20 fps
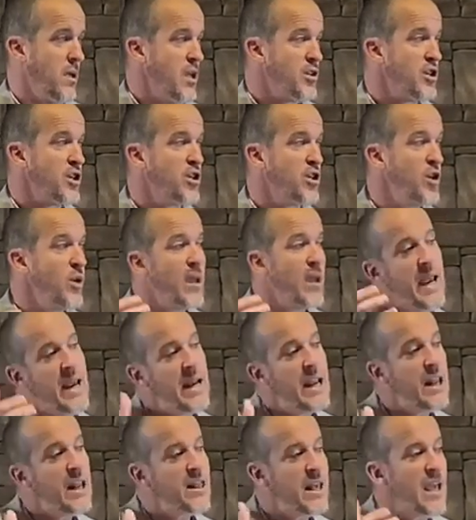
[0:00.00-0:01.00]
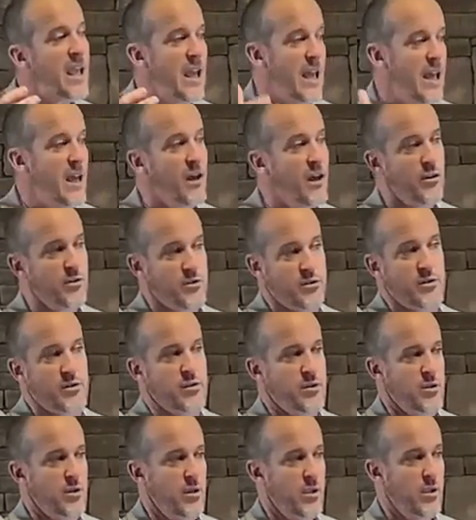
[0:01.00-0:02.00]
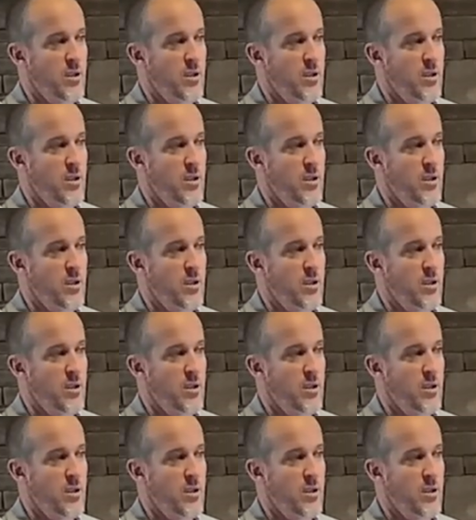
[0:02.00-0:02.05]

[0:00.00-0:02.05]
To do anything else